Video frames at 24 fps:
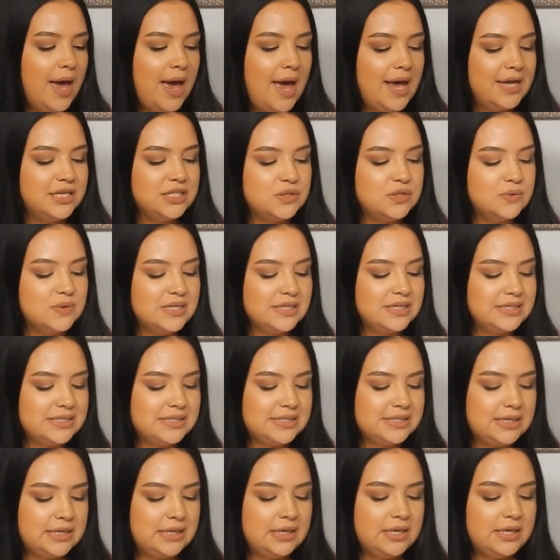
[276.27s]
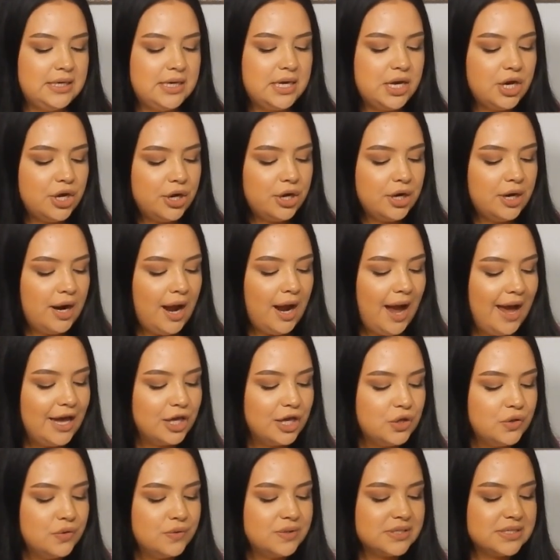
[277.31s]
As you can see here, I
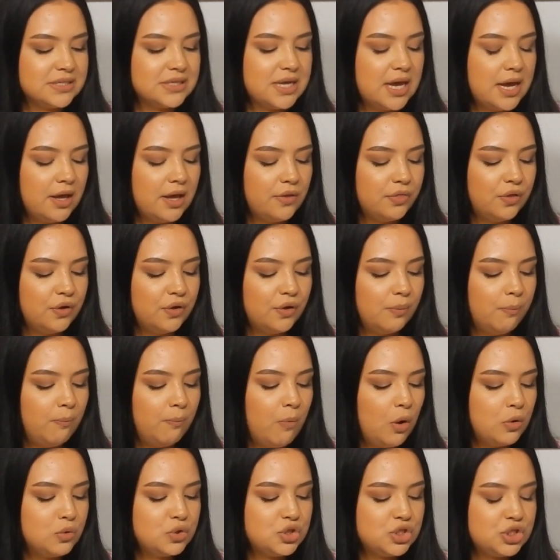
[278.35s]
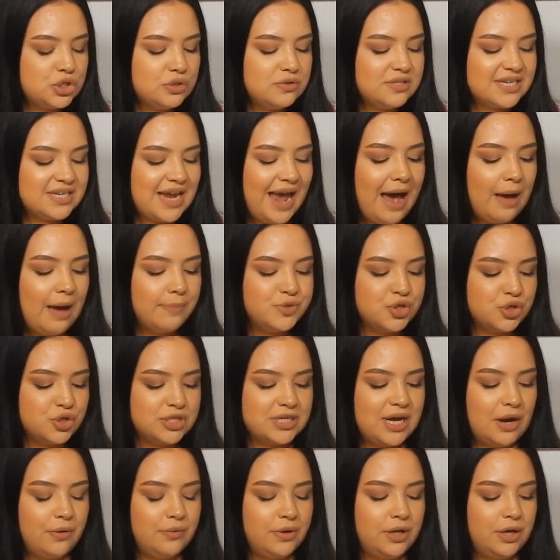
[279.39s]
use the most used apps are
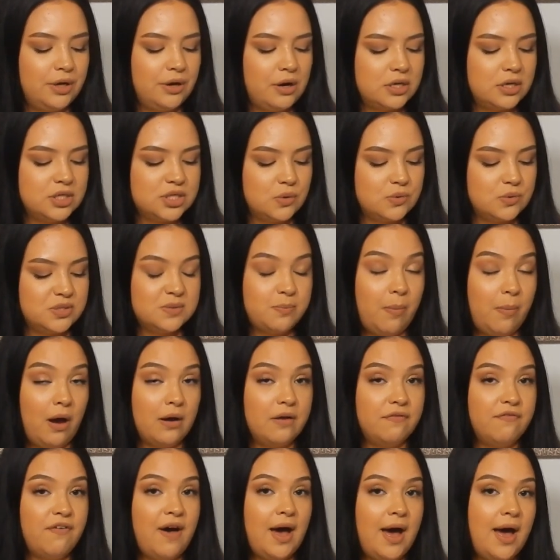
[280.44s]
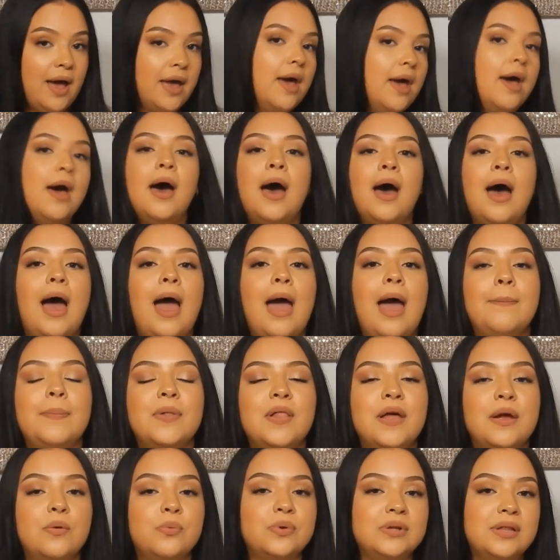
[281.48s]
down here. So Spotify, I
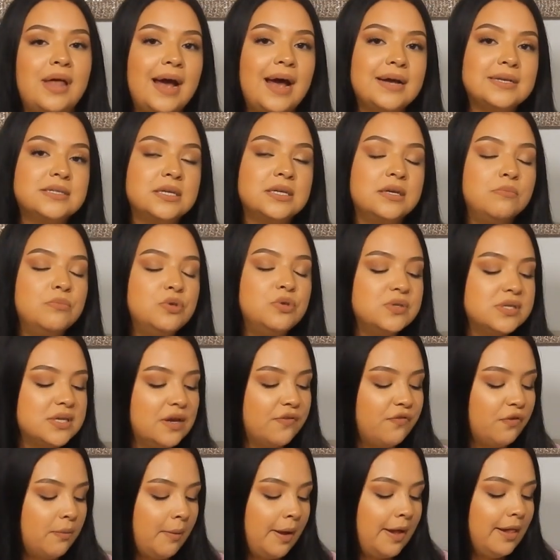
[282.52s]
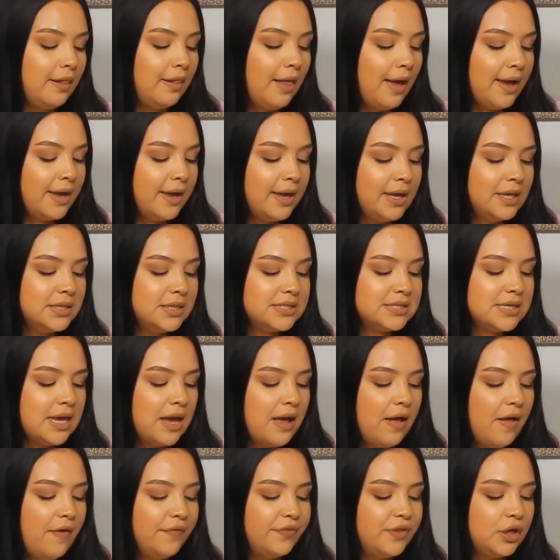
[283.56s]
play relaxing music for my clients.
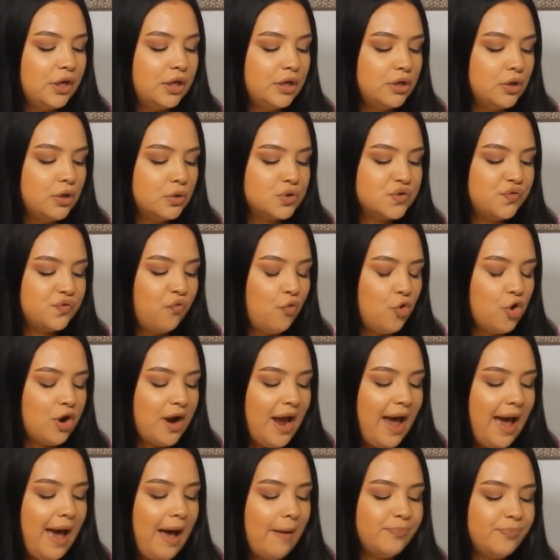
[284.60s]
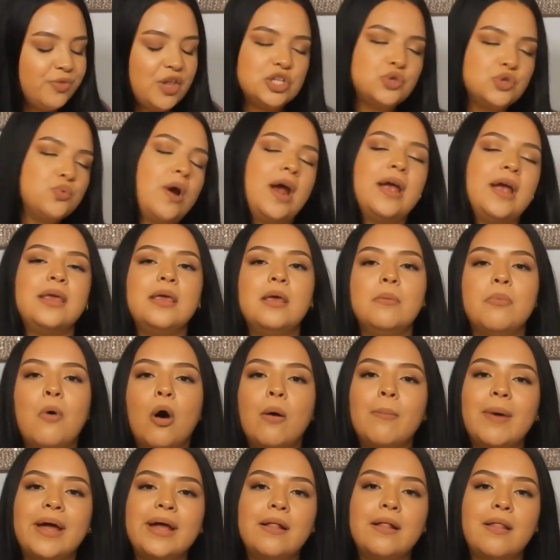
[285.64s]
The GoodNotes 4 app, that's where I keep all
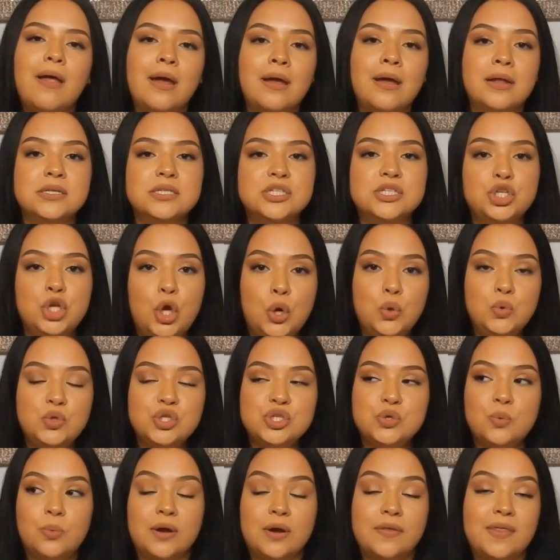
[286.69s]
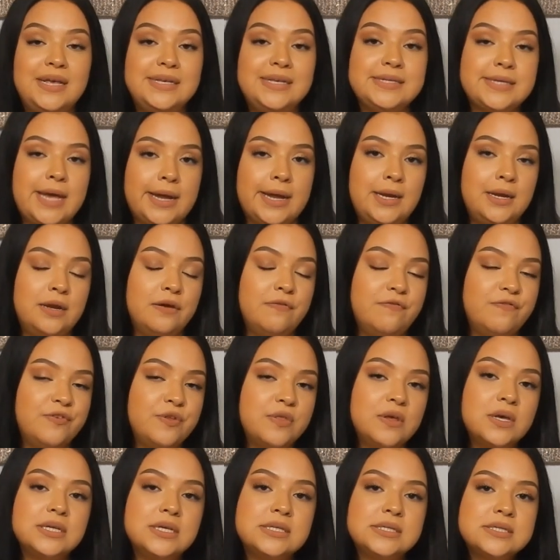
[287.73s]
my clients' notes, where they sign in for
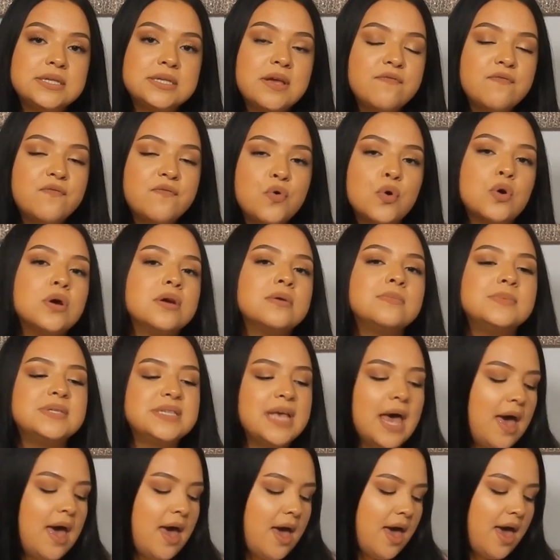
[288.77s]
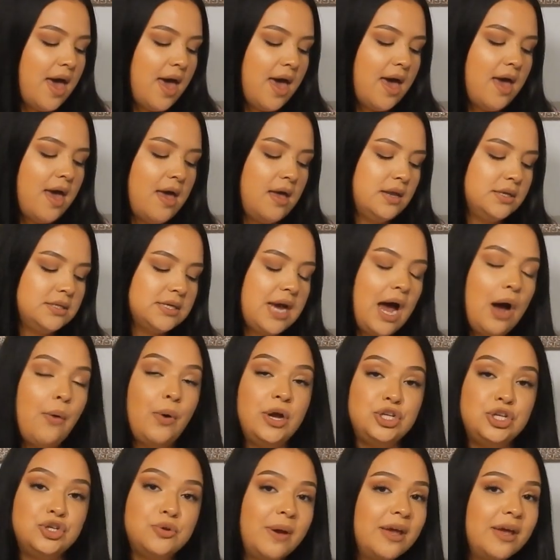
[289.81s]
the consent forms, and how
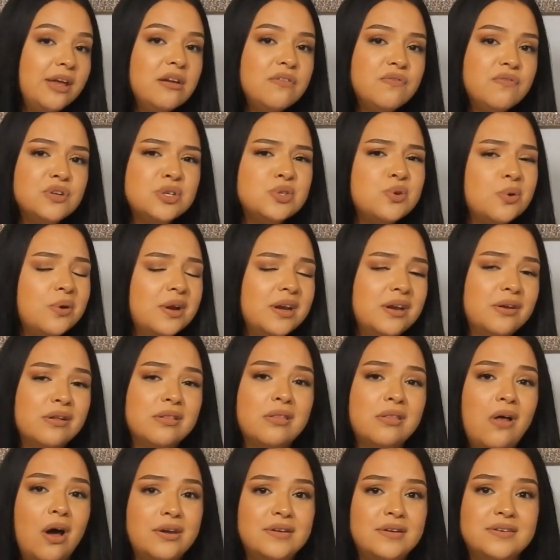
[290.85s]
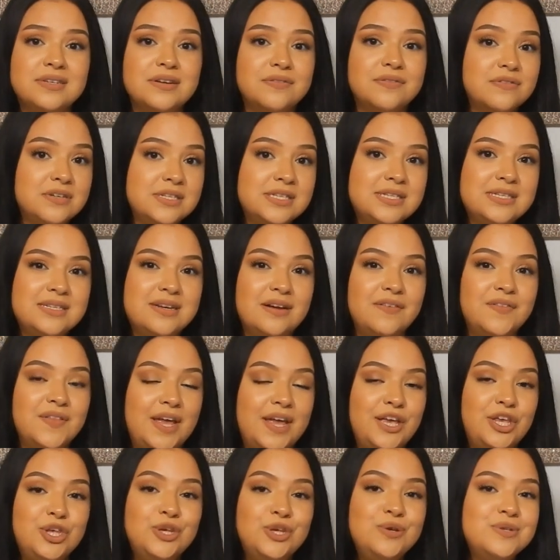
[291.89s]
I do my inventory, and a lot of different stuff
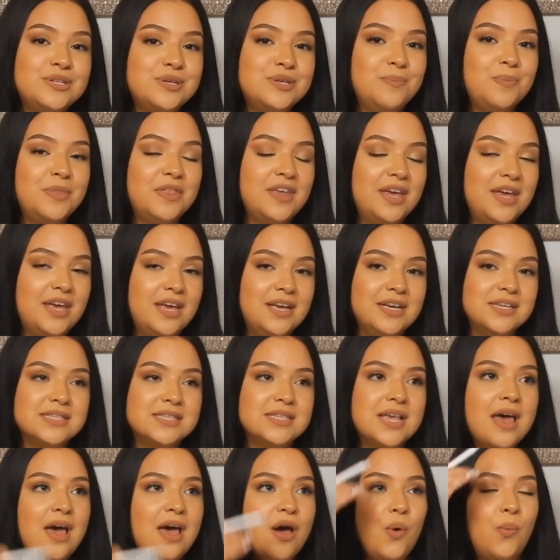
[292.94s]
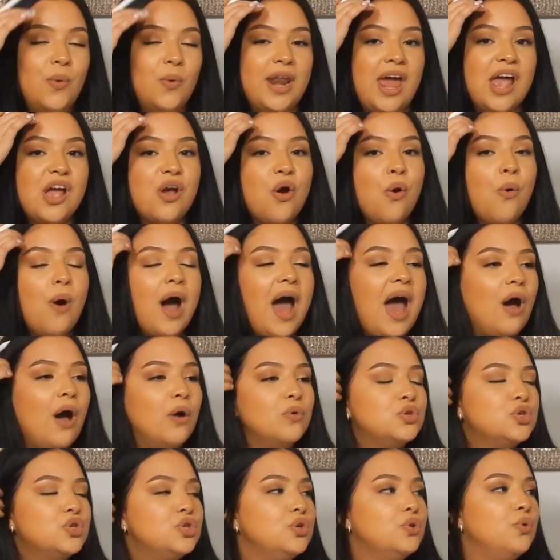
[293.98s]
like YouTube things. When I go
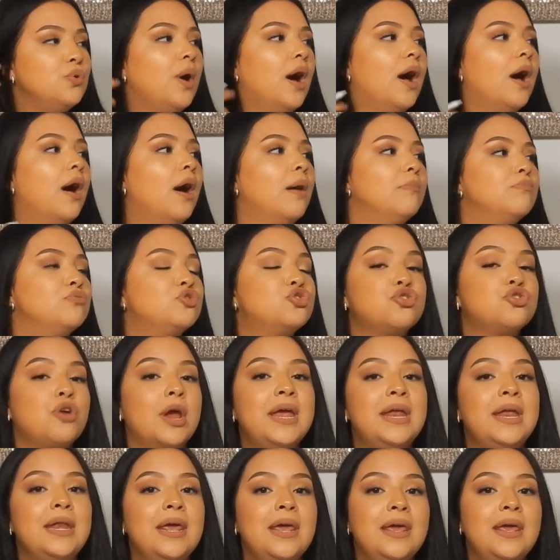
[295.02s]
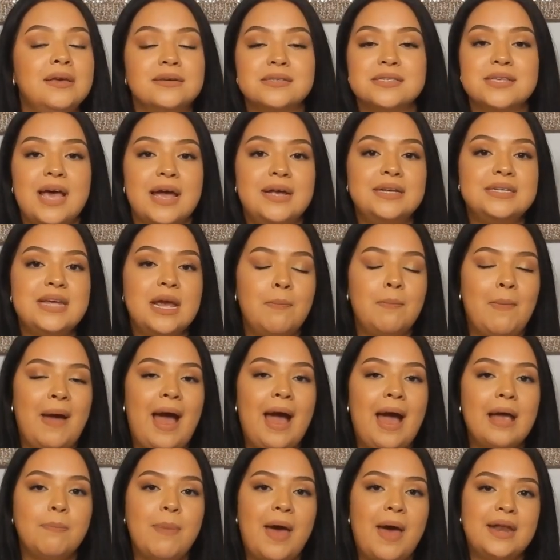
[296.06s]
out to trainings, I take my
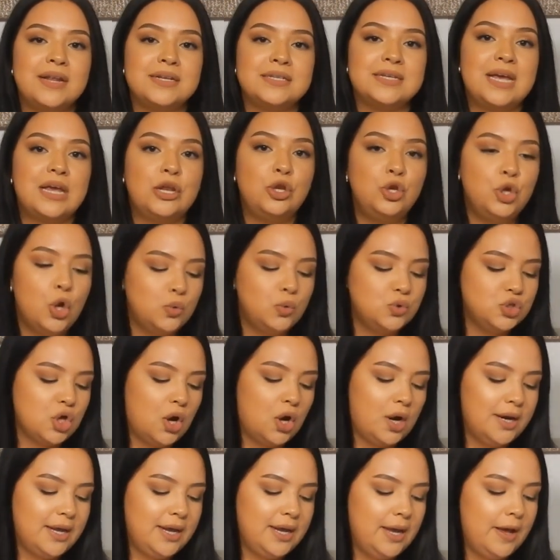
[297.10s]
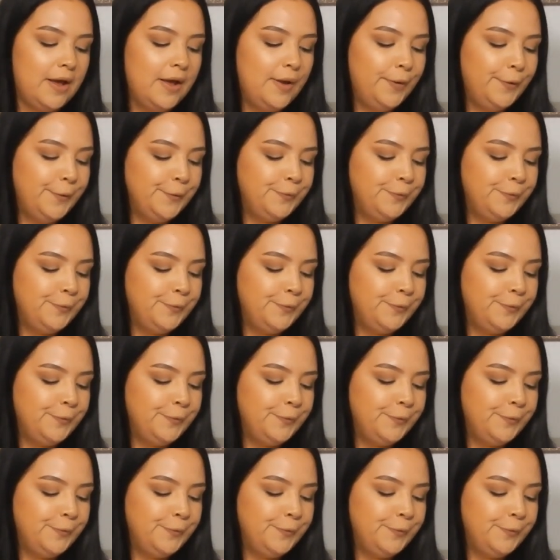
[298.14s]
iPad and take notes on it.